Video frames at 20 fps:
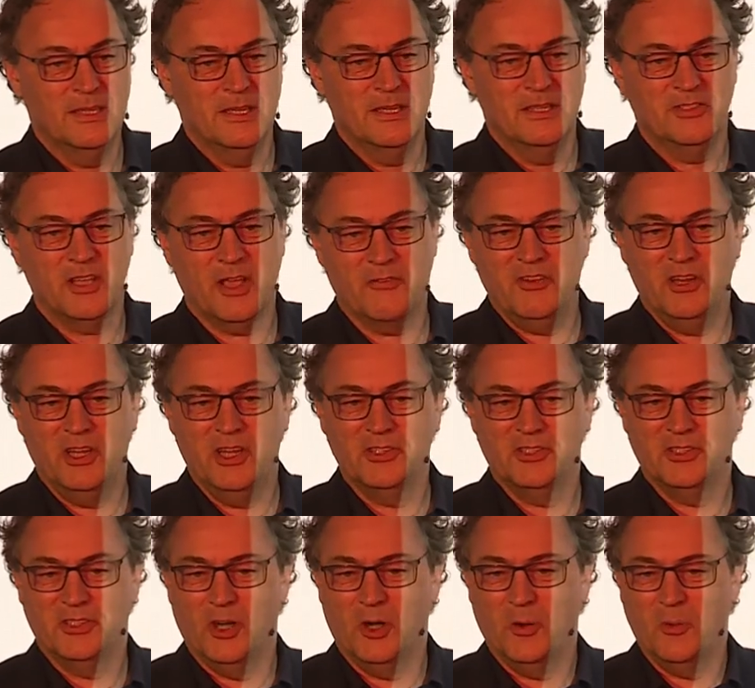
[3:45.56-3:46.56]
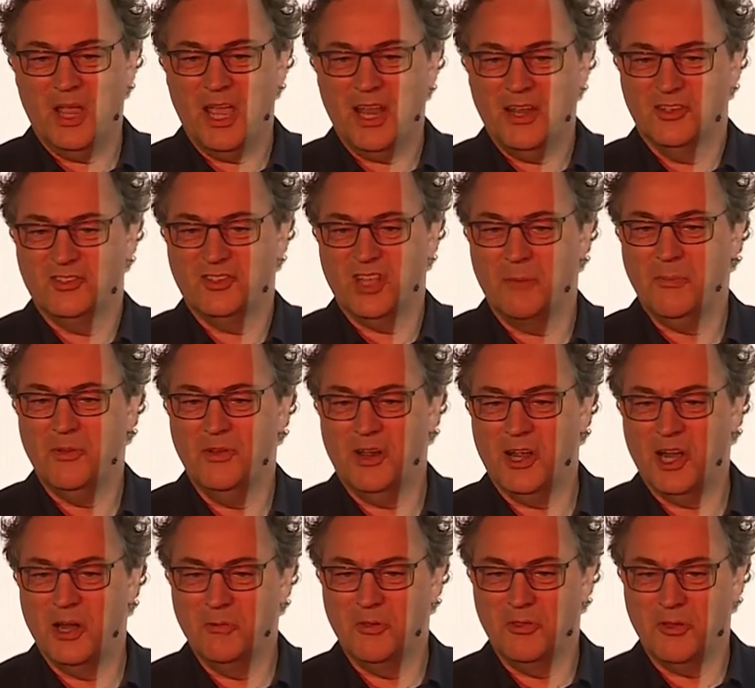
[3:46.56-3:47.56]
7 years ago, we had a
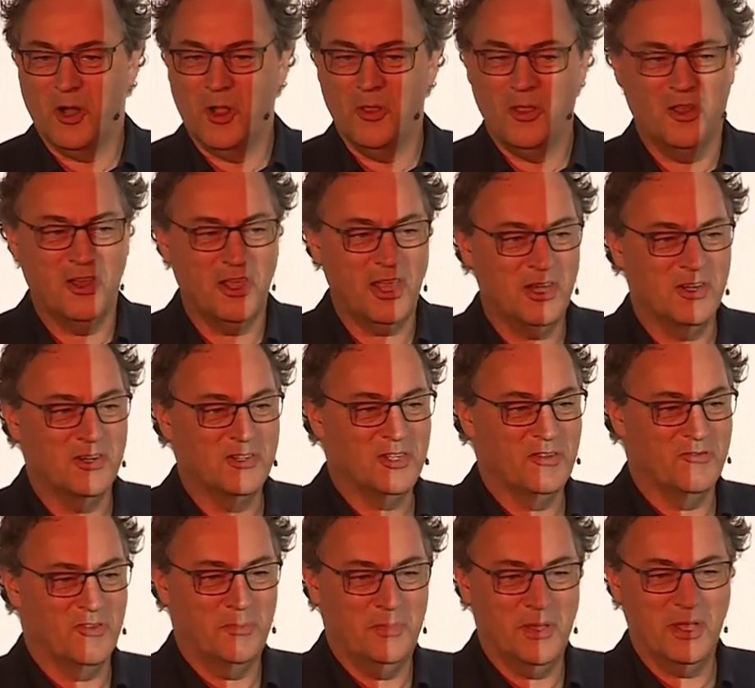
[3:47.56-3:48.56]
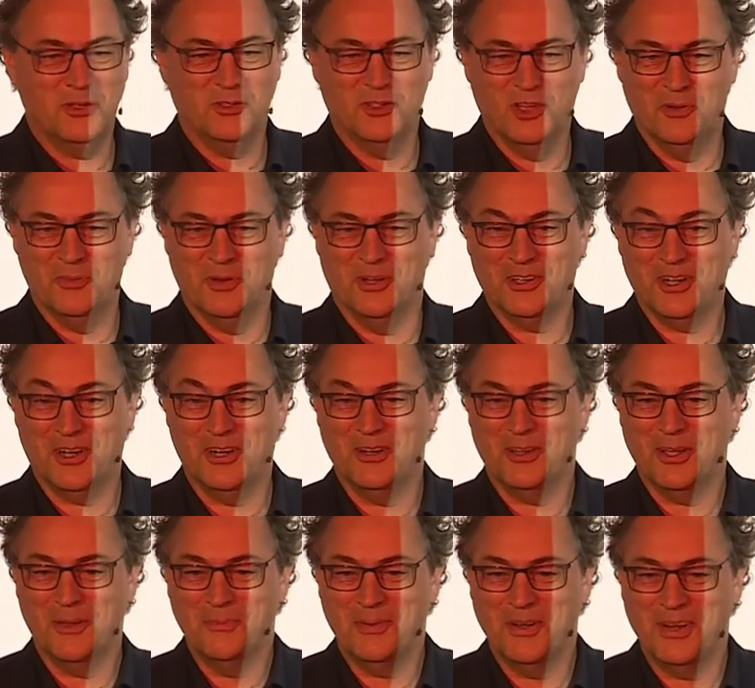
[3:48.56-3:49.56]
seminar with all the leaders of a big German car
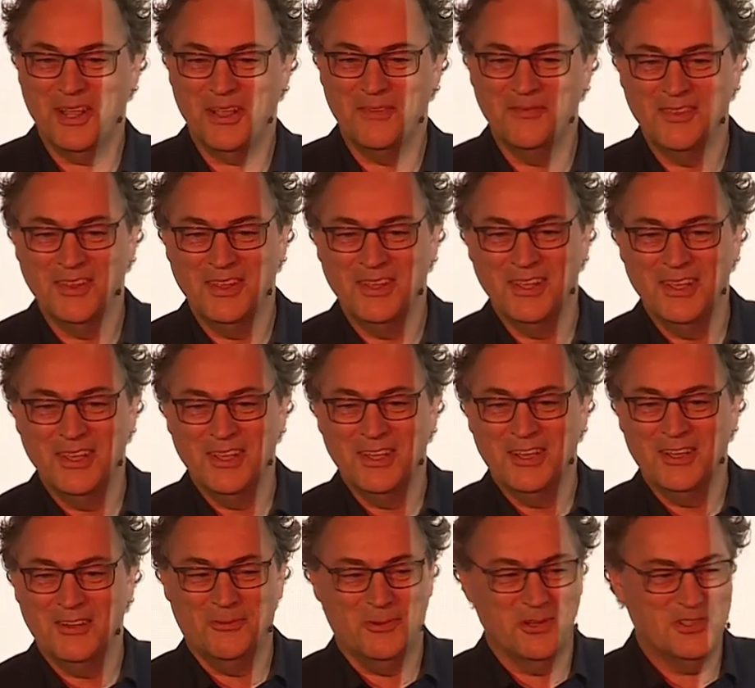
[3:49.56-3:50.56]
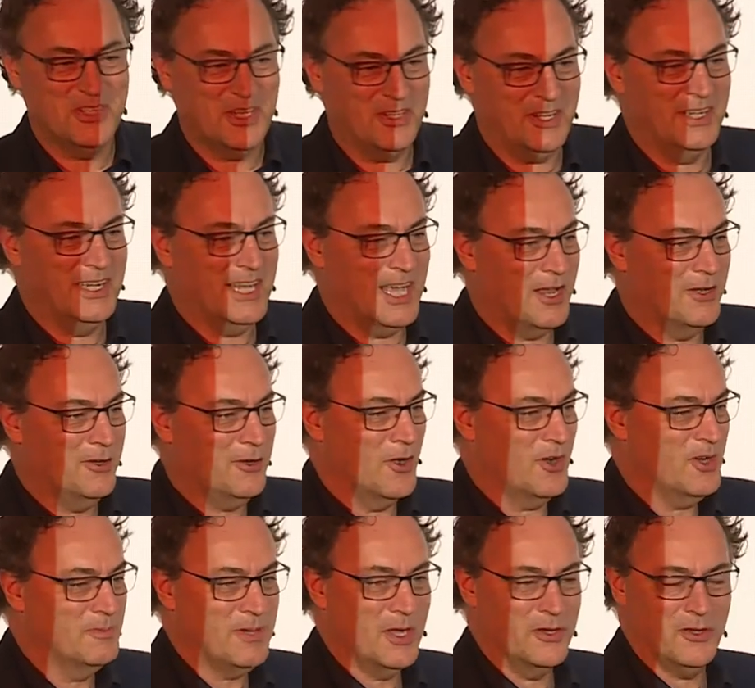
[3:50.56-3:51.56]
company, and we're sitting down
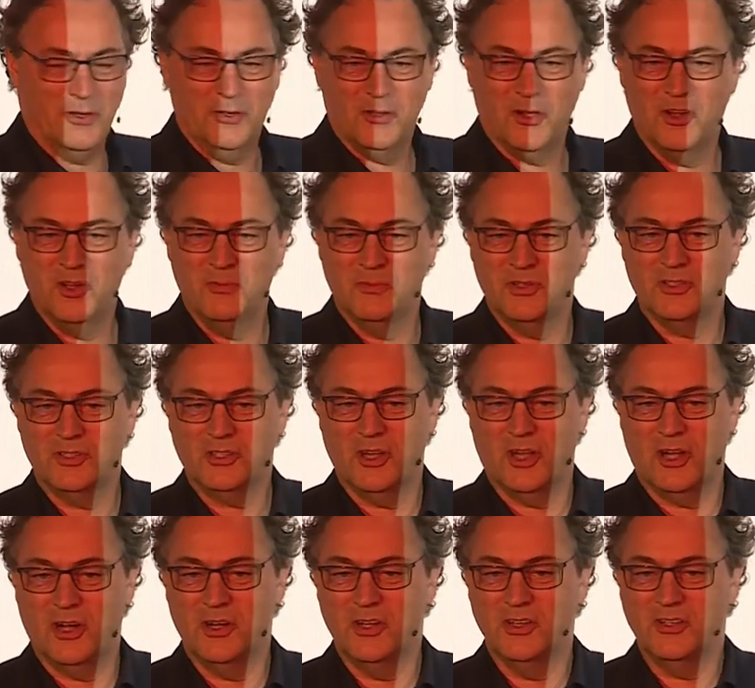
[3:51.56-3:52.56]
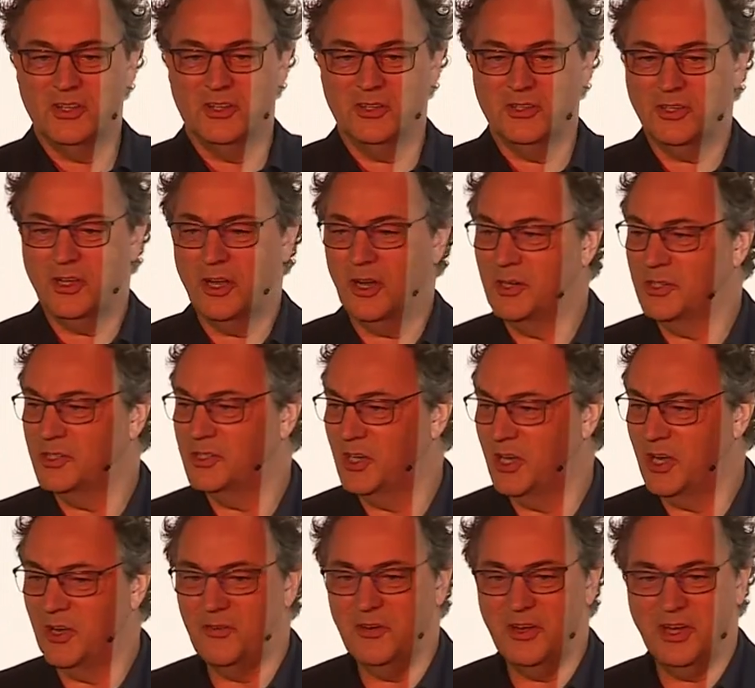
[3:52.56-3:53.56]
talking about autonomous cars and car
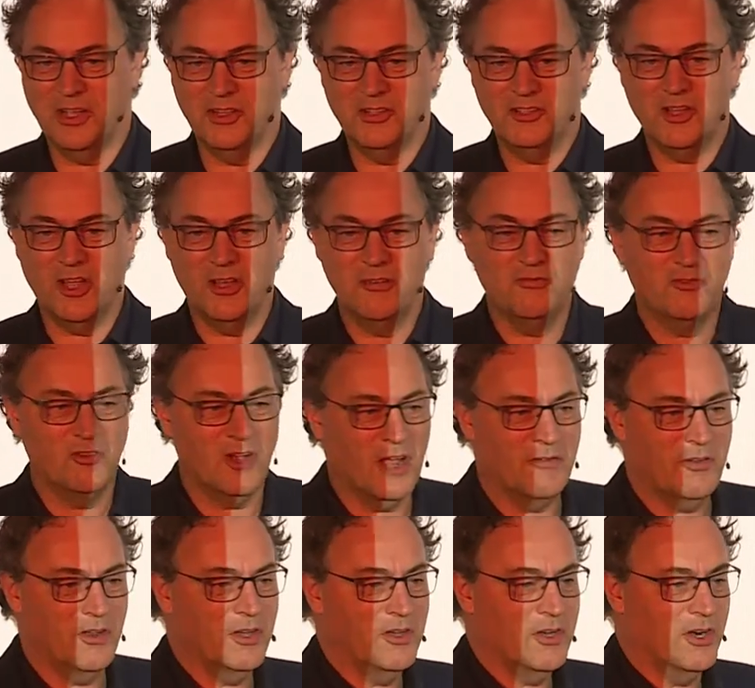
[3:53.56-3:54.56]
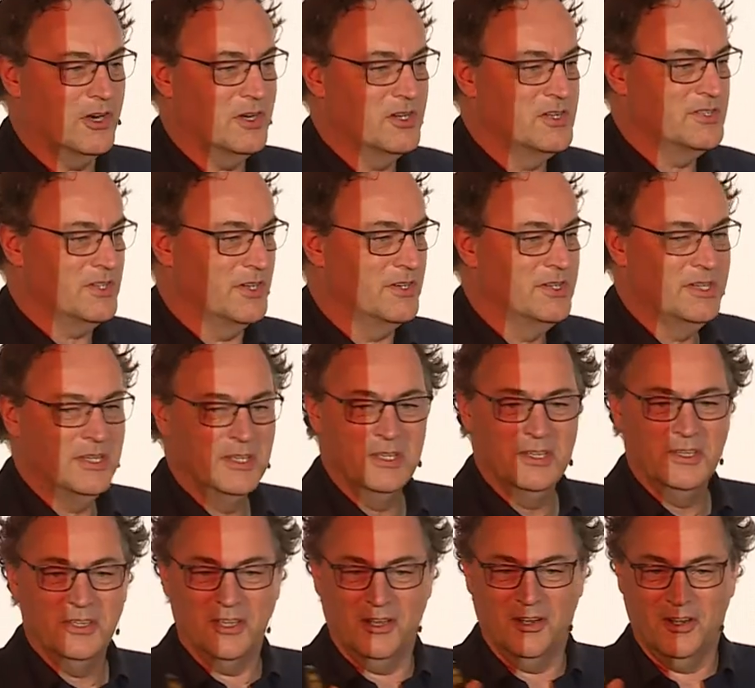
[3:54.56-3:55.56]
sharing and self-driving cars and
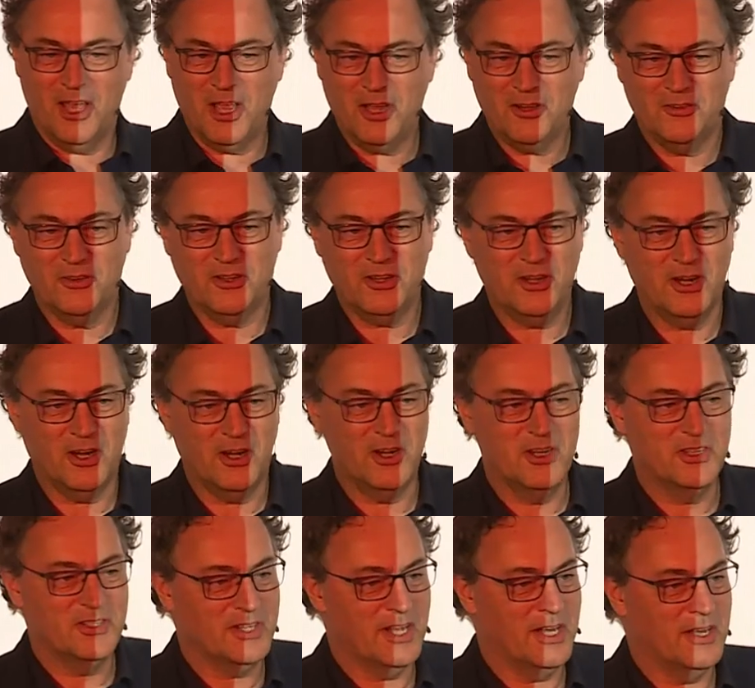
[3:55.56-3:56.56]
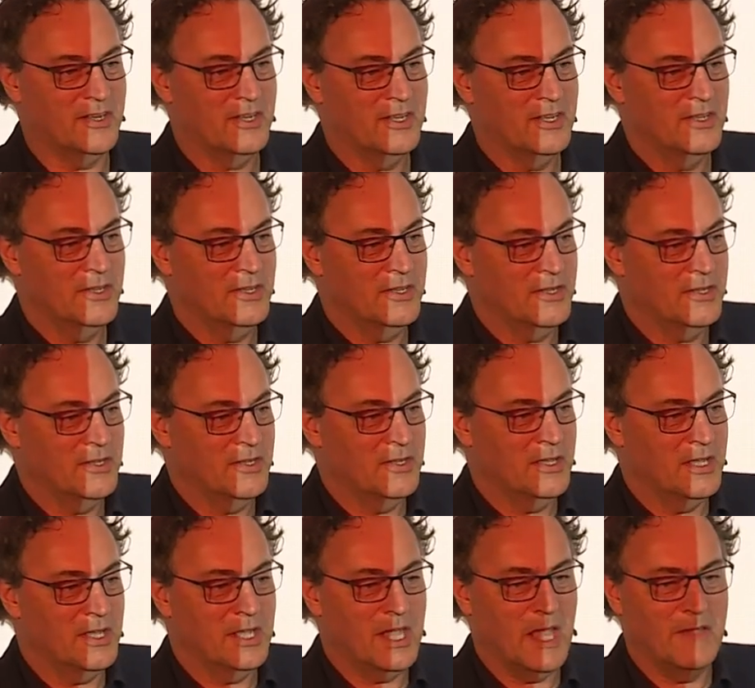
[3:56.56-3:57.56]
electric cars, and
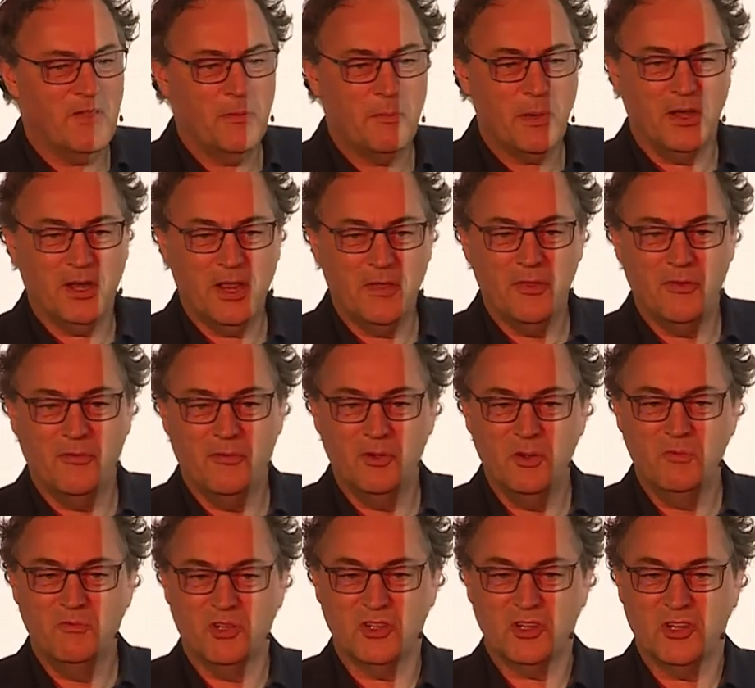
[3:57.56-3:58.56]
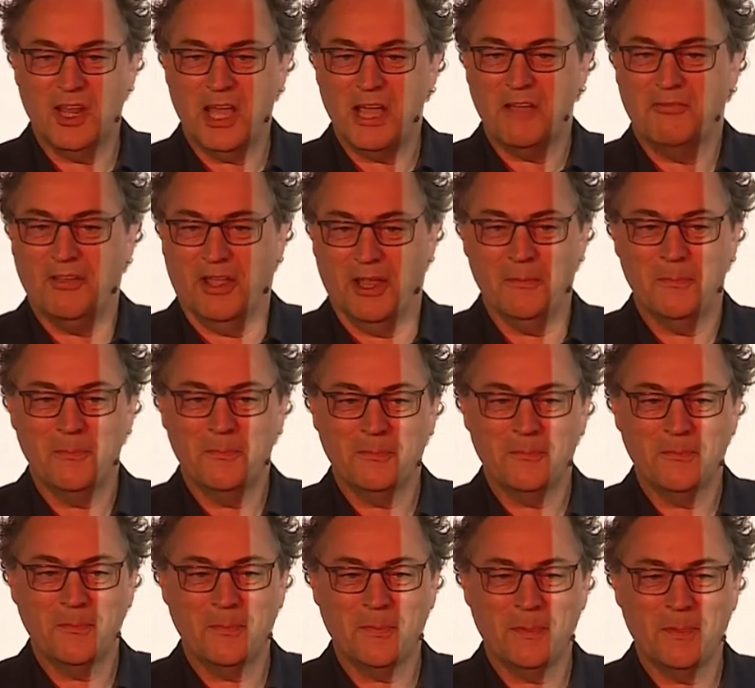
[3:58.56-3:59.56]
everybody in the room was laughing
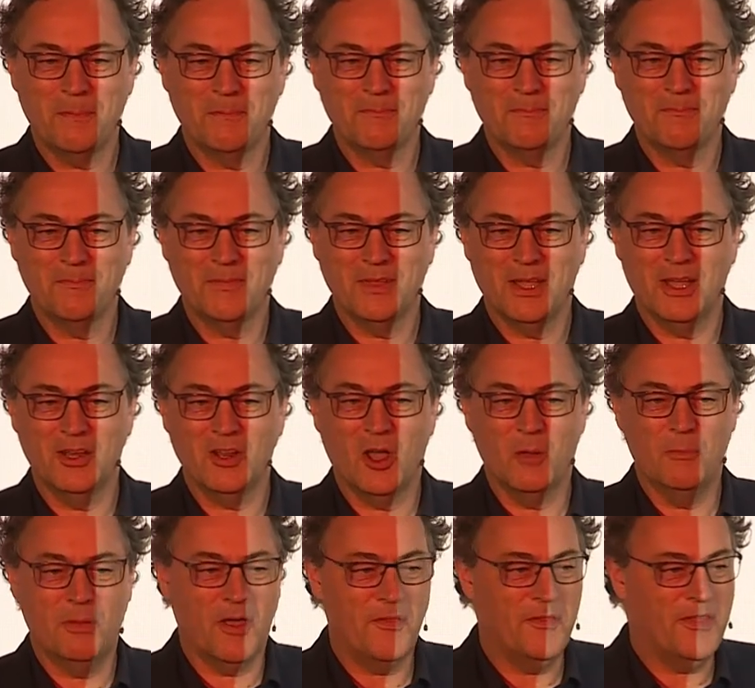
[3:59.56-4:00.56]
about